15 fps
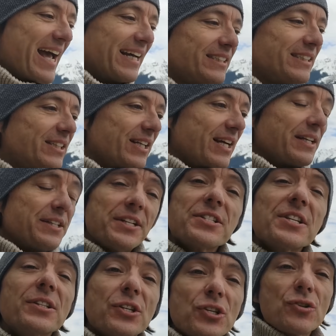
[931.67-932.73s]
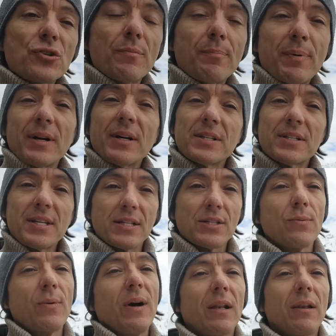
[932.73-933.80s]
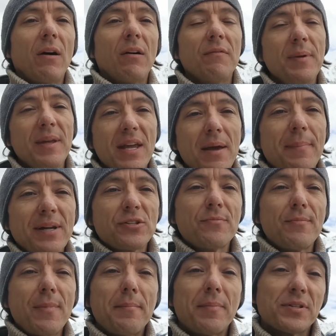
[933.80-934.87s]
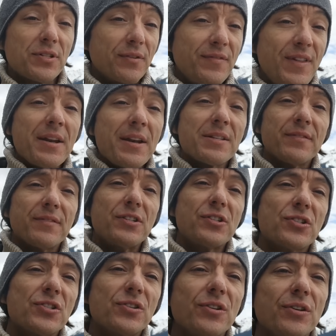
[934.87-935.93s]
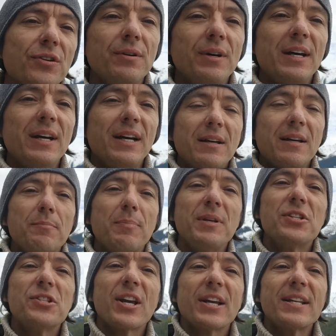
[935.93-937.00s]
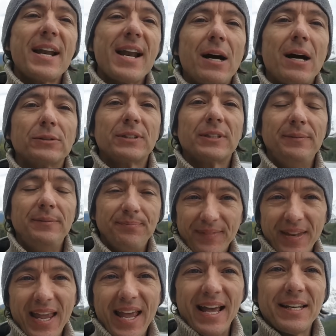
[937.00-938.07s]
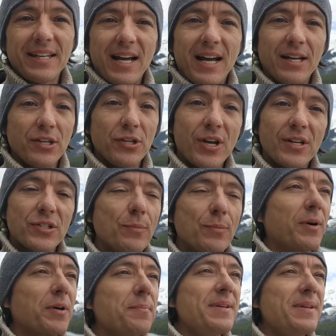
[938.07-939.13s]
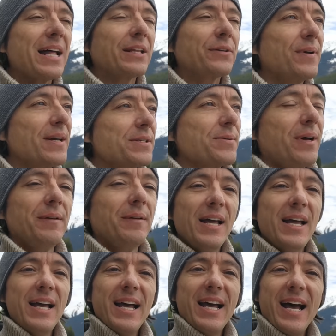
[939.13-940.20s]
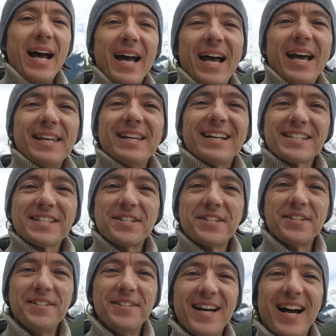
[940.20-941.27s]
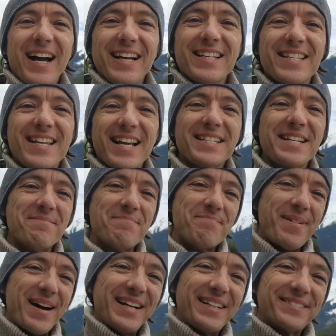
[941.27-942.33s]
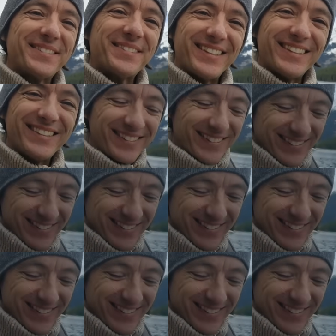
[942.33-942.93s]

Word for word: and uh, there's additional perks as well of being a patron member so if that is of interest to you please check that out and uh, you can support me that way as well and i'll see you guys next time bye everyone